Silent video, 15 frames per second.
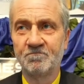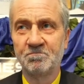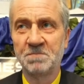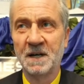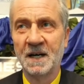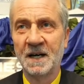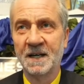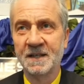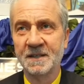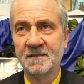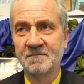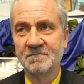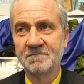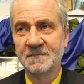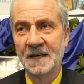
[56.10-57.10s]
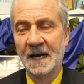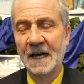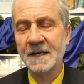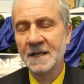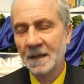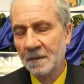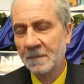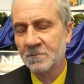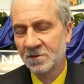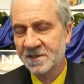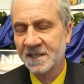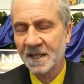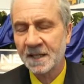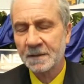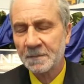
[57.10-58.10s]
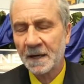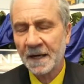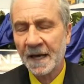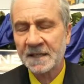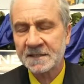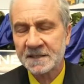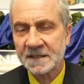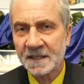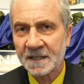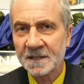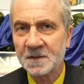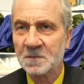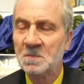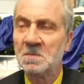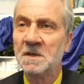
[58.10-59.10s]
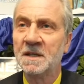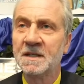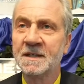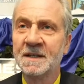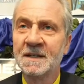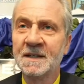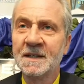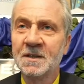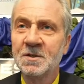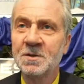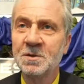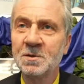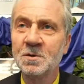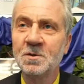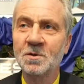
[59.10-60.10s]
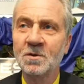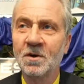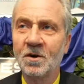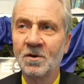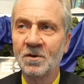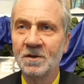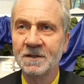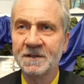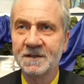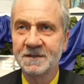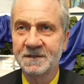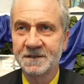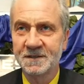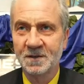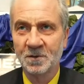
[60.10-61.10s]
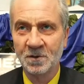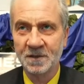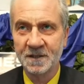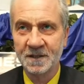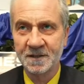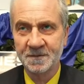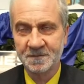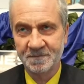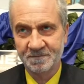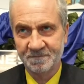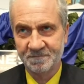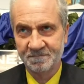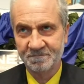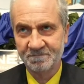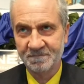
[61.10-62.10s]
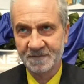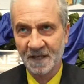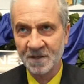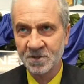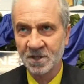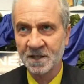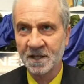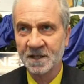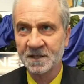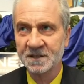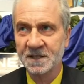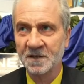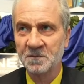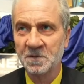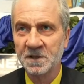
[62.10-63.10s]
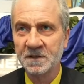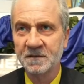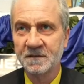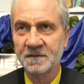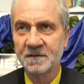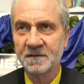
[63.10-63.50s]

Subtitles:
by, I'm not saying by accident, but two older engineers have been